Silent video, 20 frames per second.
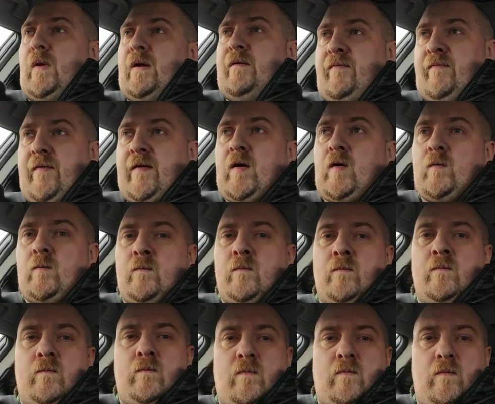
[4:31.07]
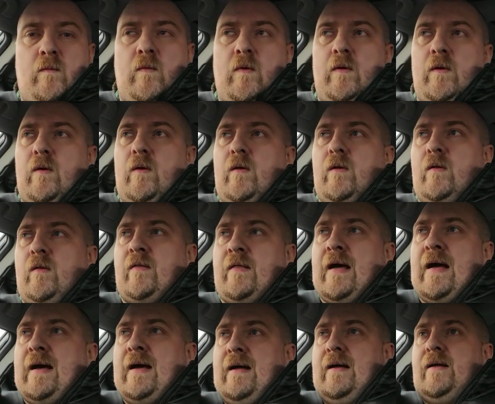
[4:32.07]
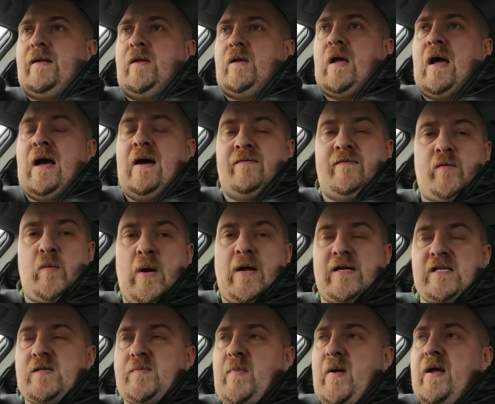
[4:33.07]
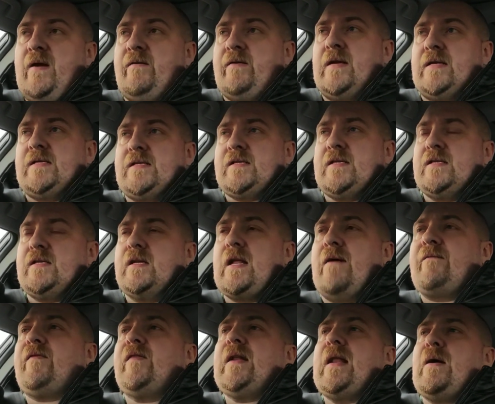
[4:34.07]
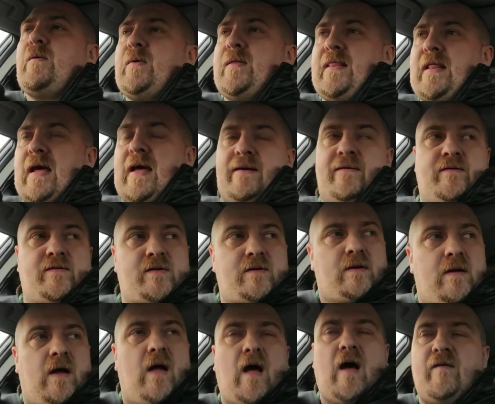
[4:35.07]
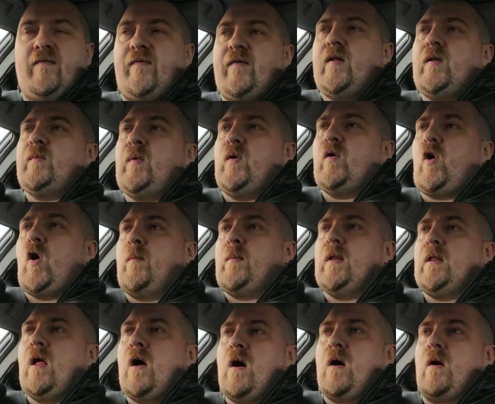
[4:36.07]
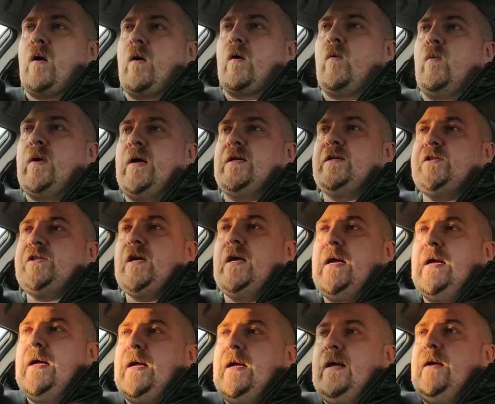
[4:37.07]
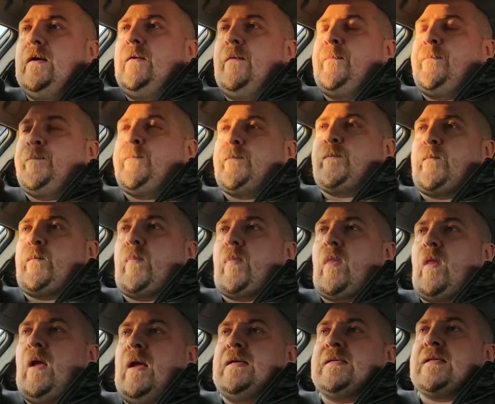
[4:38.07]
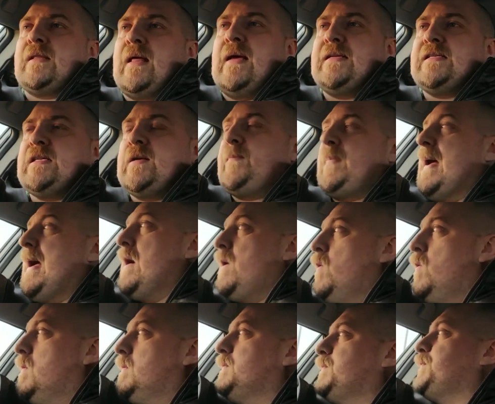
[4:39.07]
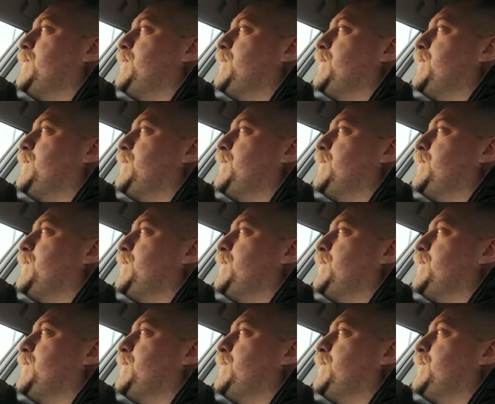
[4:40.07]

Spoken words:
a film that you have to experience. Every now and then a film will come along which is less about